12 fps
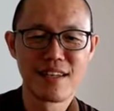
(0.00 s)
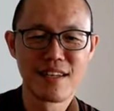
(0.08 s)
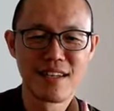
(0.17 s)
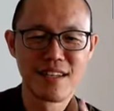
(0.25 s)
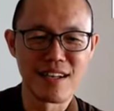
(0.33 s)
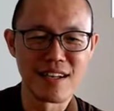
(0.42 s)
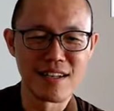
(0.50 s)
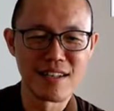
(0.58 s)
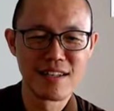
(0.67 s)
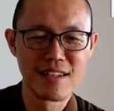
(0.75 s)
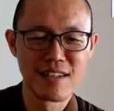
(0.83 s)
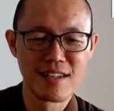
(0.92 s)
Yeah.
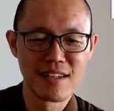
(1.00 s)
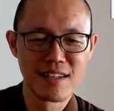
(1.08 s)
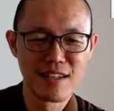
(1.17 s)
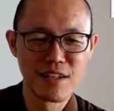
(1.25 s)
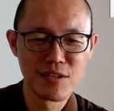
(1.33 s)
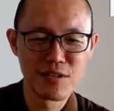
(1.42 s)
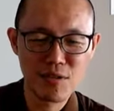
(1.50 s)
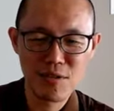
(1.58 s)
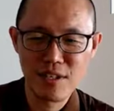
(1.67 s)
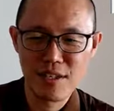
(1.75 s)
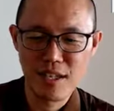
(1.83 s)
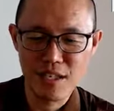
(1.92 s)

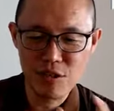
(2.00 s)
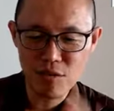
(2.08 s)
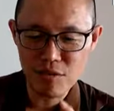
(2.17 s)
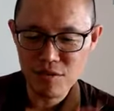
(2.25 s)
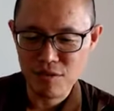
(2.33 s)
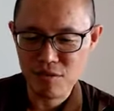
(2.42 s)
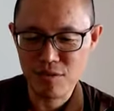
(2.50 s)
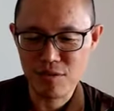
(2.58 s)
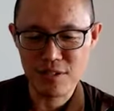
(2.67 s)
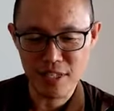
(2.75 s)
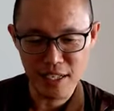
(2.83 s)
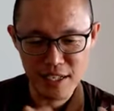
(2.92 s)
So get used to
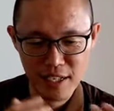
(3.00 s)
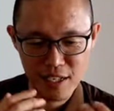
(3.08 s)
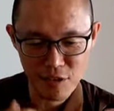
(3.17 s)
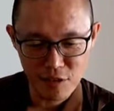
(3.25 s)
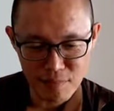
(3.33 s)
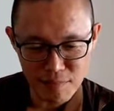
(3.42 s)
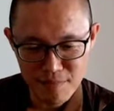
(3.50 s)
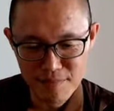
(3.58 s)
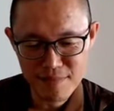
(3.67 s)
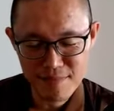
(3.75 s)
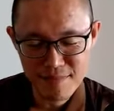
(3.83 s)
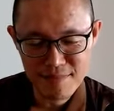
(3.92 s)
staying at home.
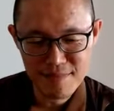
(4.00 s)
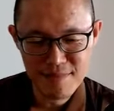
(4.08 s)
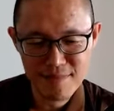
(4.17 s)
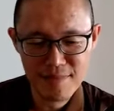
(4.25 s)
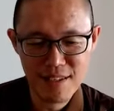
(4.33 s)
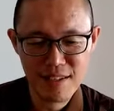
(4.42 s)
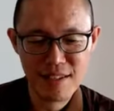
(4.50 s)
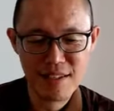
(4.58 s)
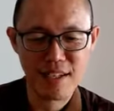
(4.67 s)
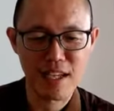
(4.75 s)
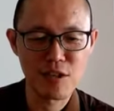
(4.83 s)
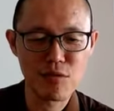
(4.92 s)

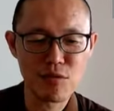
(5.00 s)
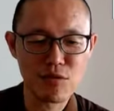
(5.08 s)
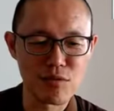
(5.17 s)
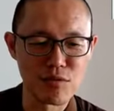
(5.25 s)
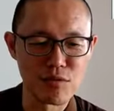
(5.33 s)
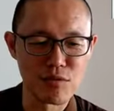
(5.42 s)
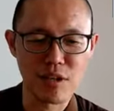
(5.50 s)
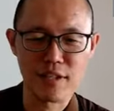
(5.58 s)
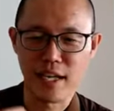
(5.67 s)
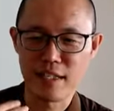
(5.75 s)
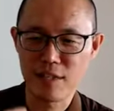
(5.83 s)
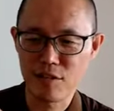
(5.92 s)
Get used to not
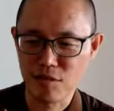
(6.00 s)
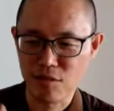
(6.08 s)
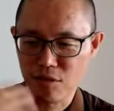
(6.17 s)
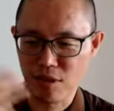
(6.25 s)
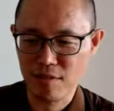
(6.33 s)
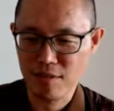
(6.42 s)
getting to go out.